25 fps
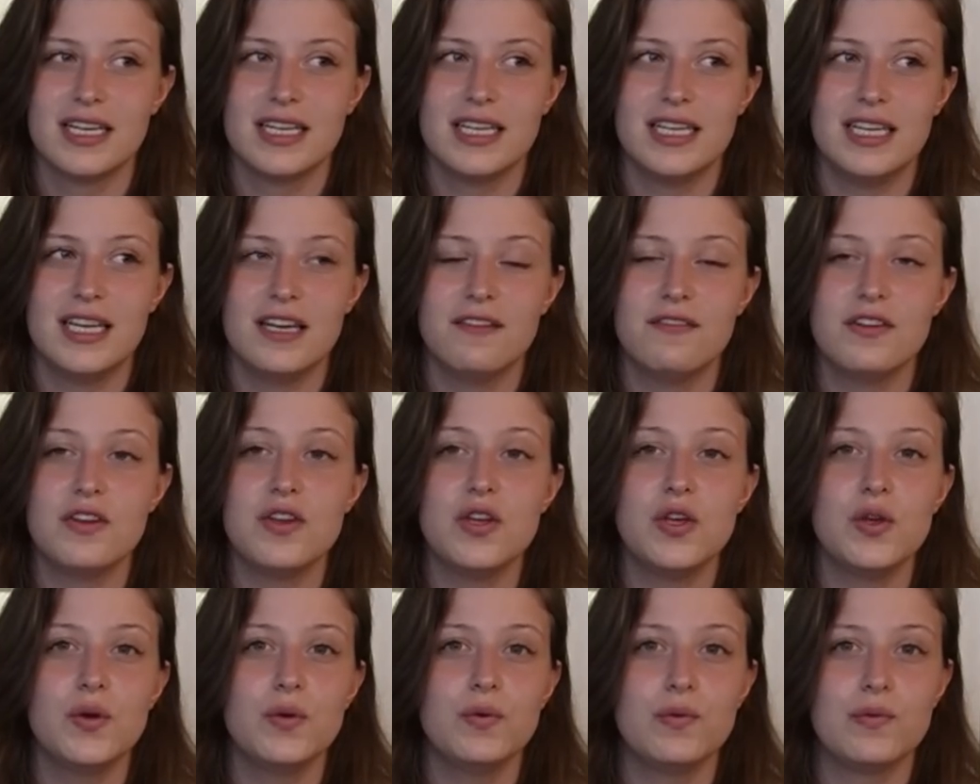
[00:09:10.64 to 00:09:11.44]
giving
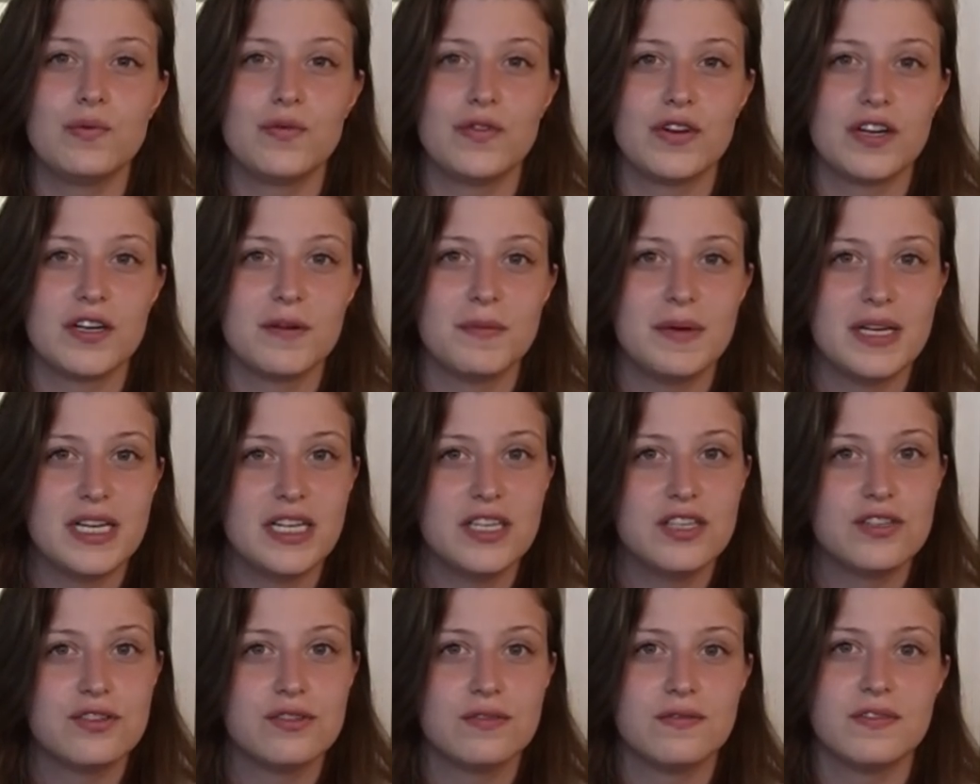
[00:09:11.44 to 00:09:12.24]
you
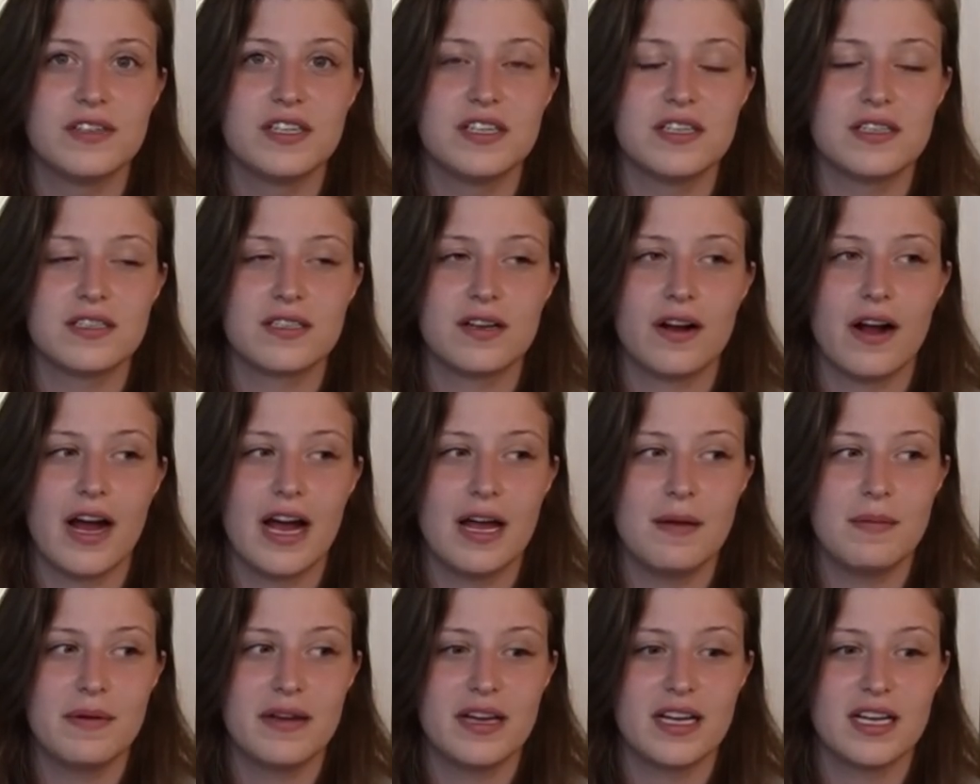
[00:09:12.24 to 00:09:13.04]
verbiage for
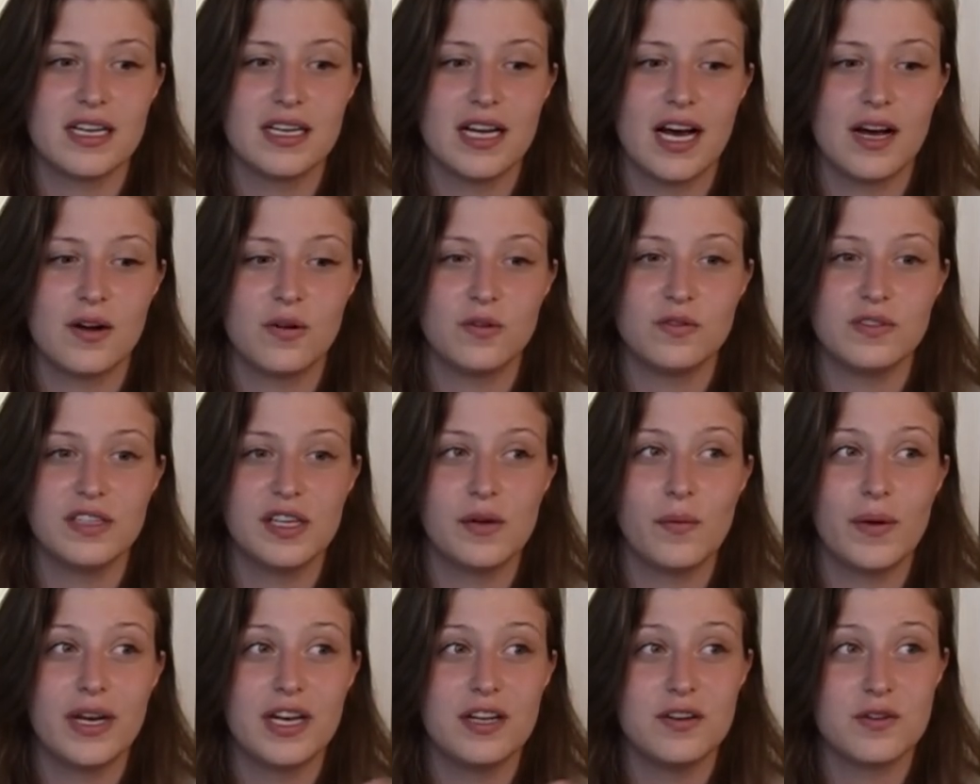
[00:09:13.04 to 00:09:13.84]
describing not only
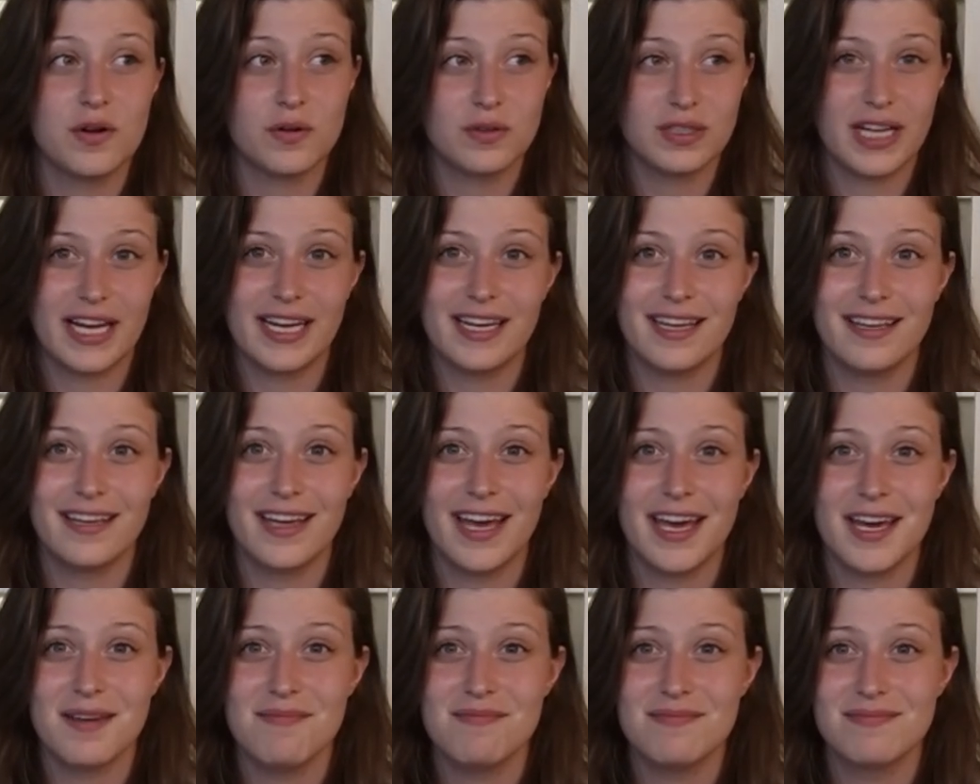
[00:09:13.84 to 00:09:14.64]
when you don't like a
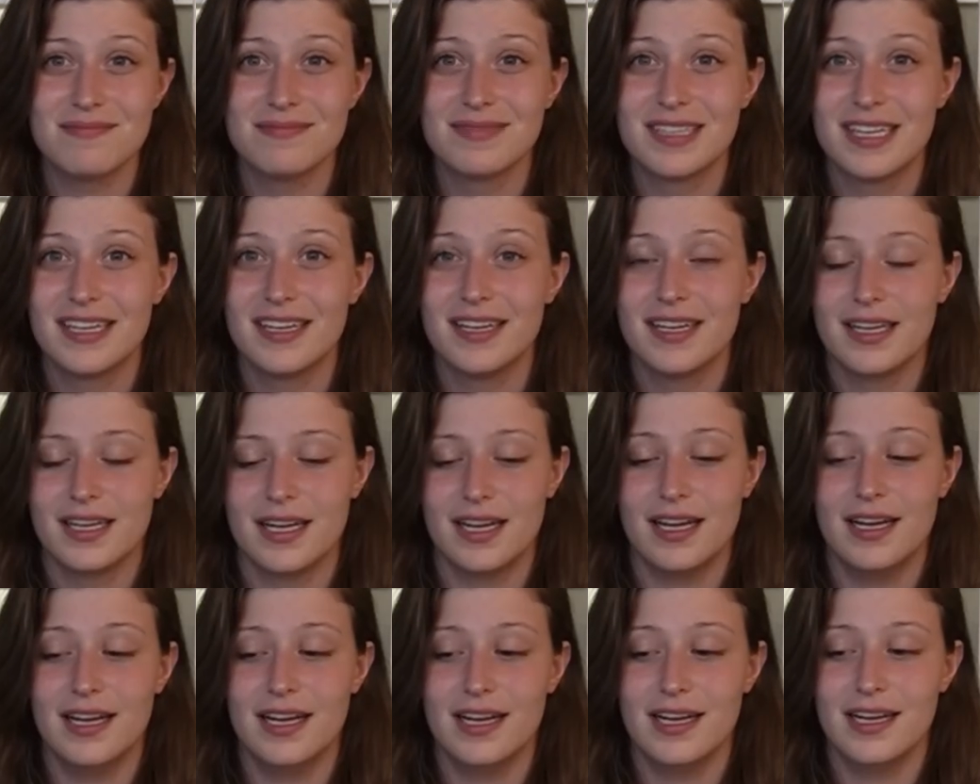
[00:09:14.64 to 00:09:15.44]
game,
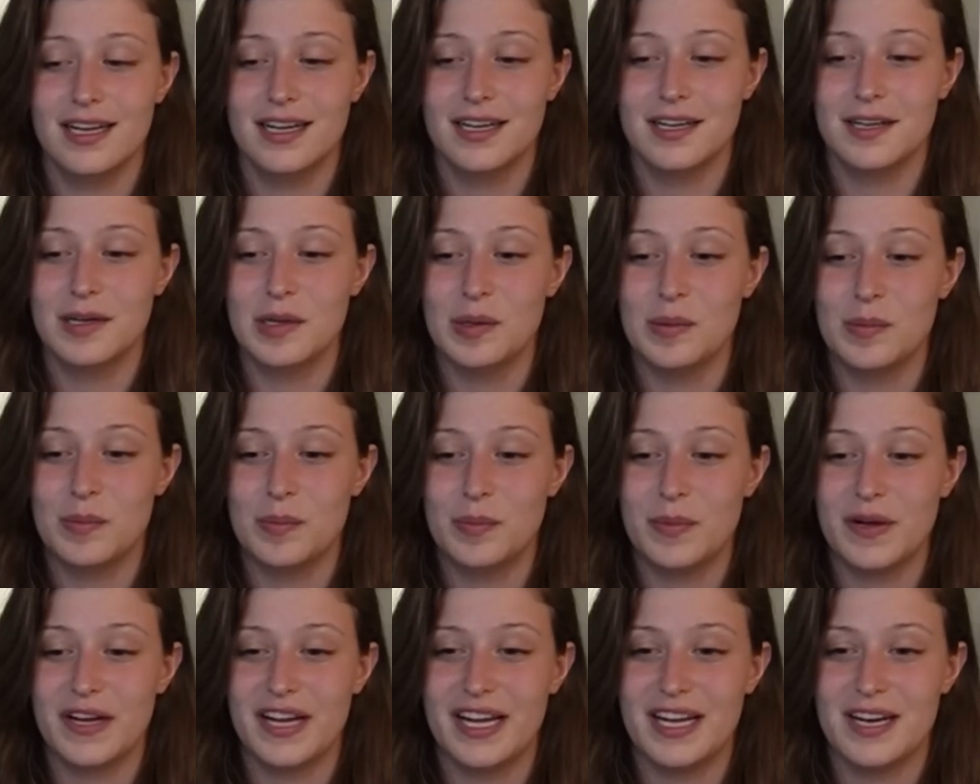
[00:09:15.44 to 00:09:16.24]

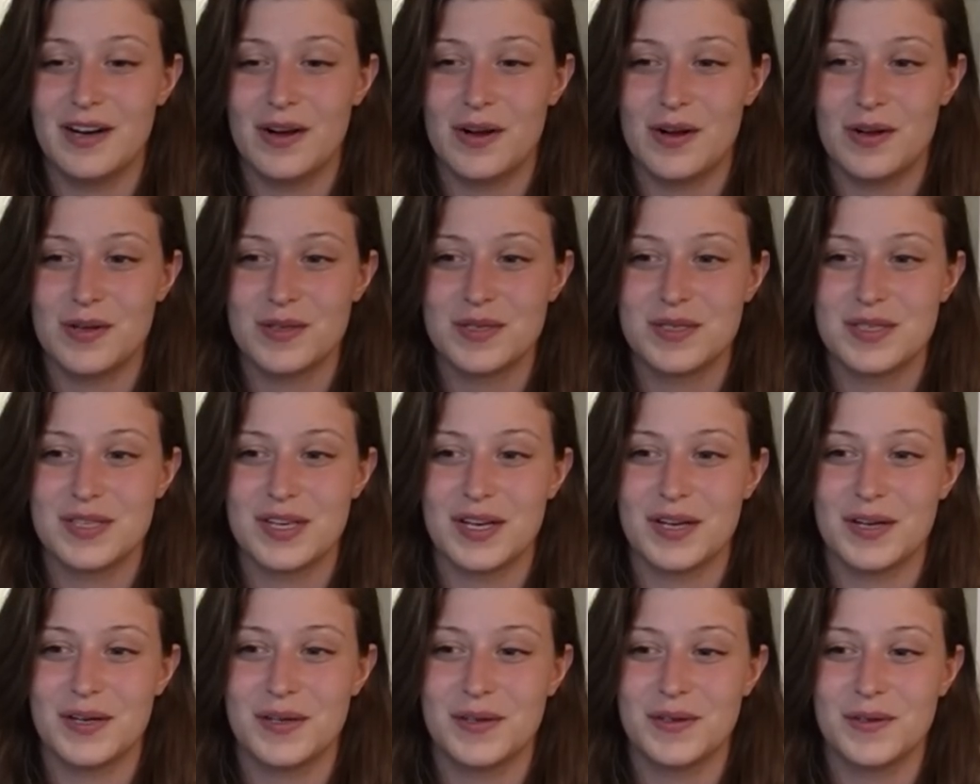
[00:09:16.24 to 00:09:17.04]
but
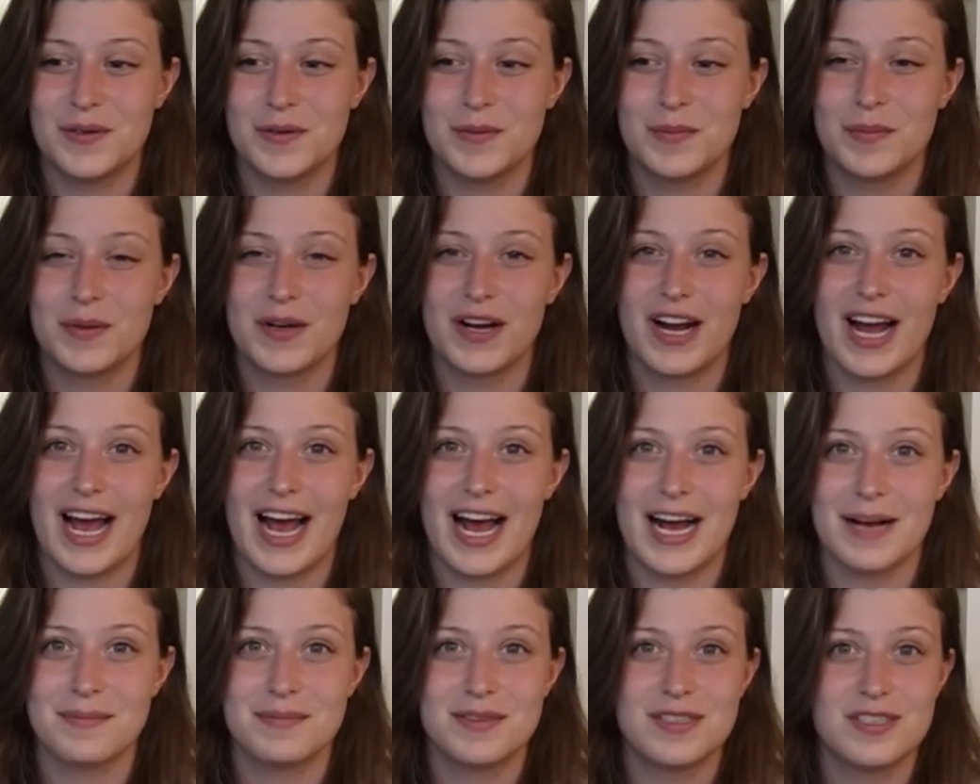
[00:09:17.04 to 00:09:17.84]
also
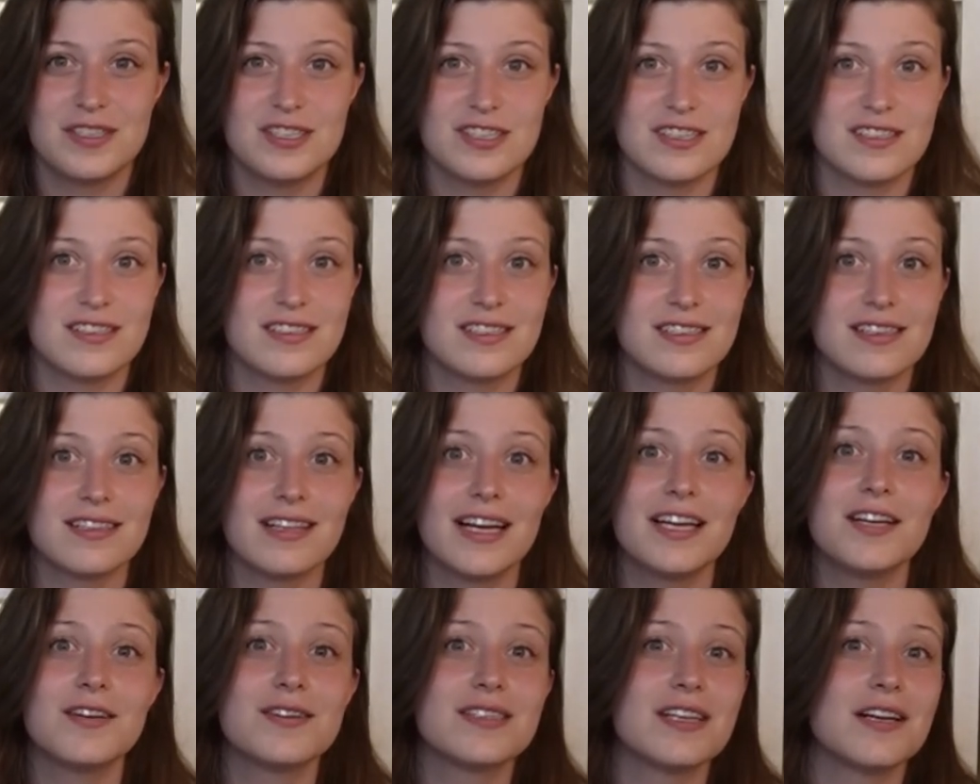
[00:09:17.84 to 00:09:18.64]
perhaps just to
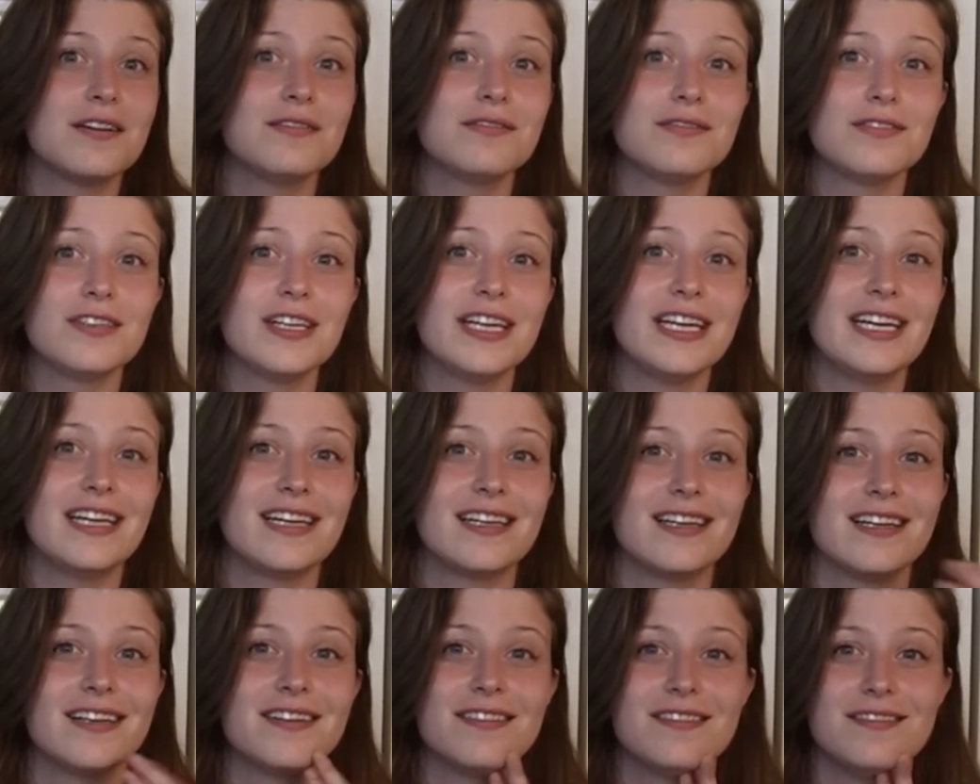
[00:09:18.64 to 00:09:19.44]
let yourself free
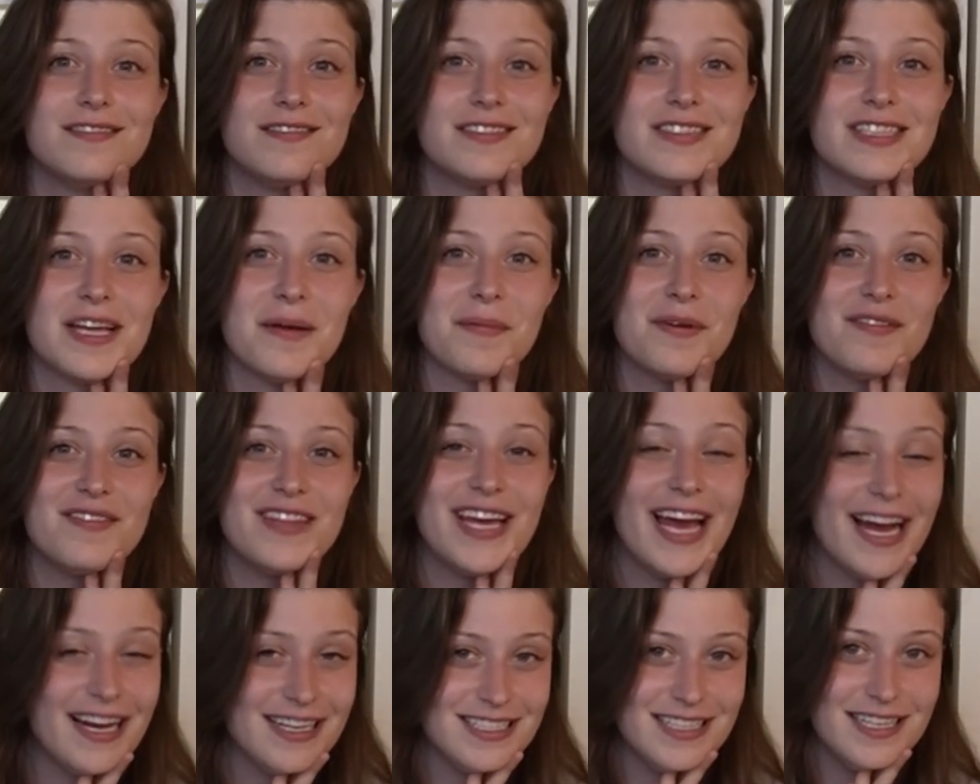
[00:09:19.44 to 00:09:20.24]
of some of
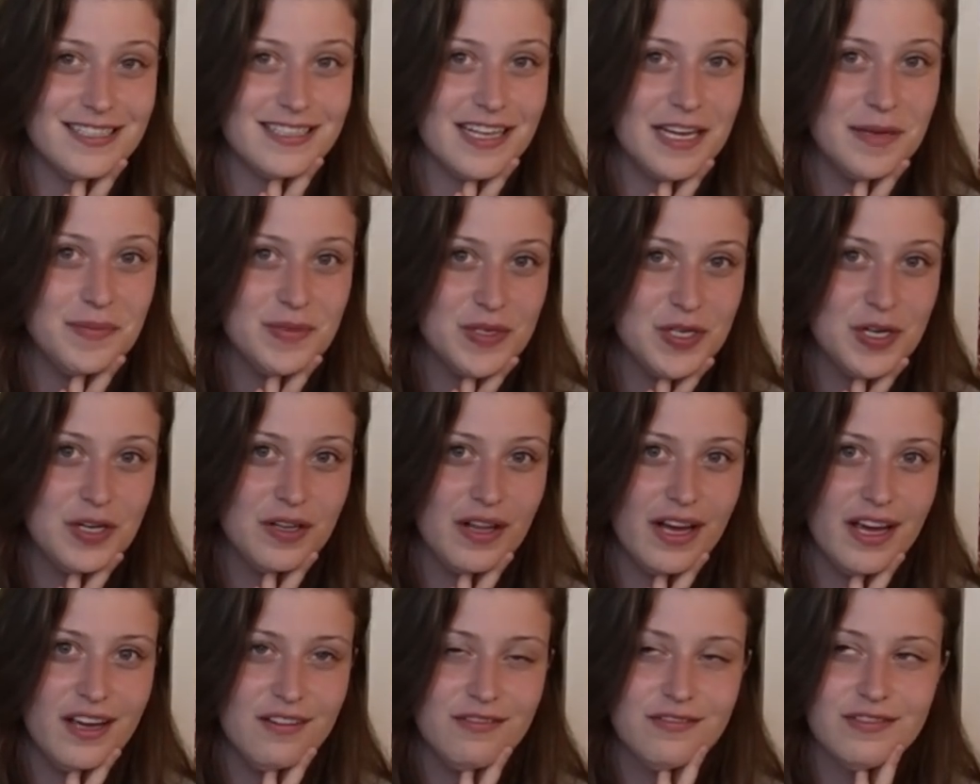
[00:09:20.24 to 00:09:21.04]
the excess games in your
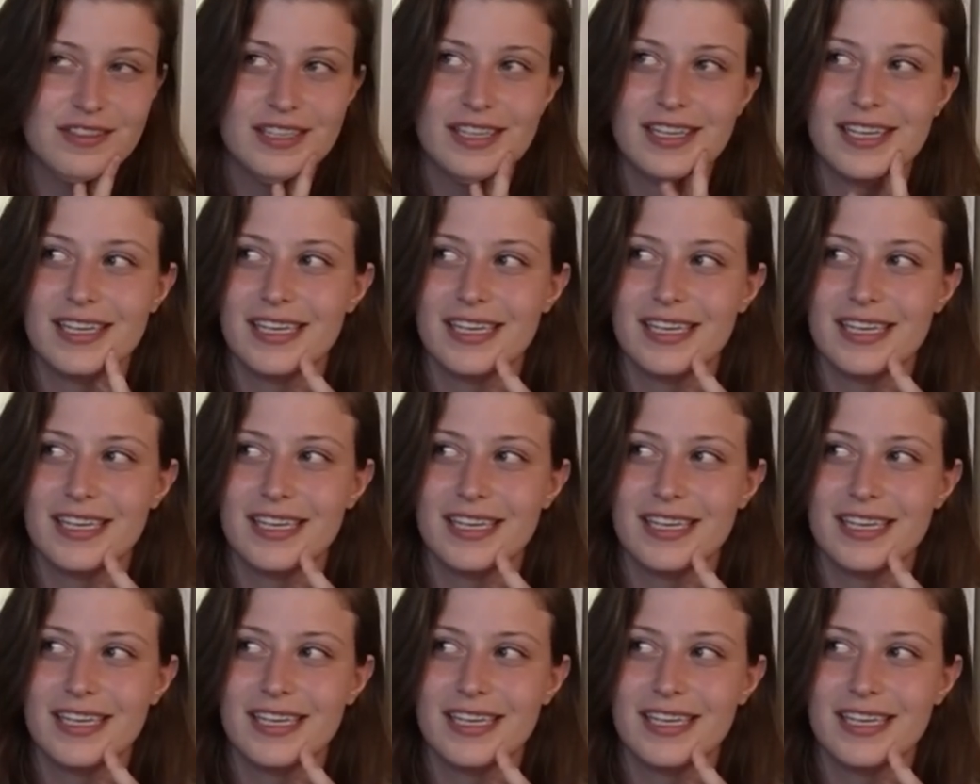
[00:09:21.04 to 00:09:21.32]
life.